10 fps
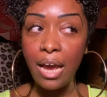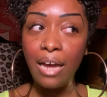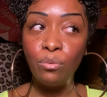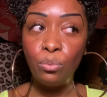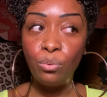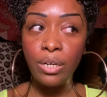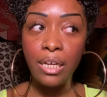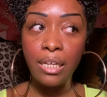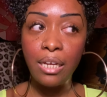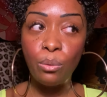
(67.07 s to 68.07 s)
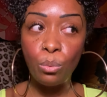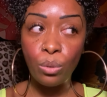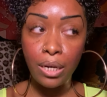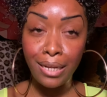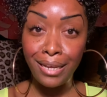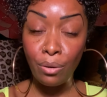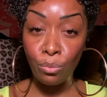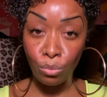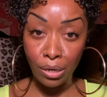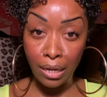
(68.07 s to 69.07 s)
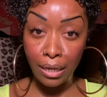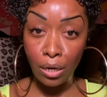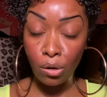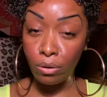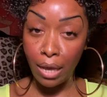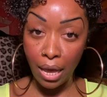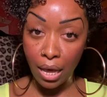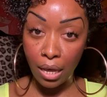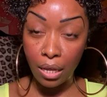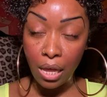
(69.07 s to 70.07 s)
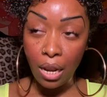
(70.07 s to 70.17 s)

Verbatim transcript: had really really really long hair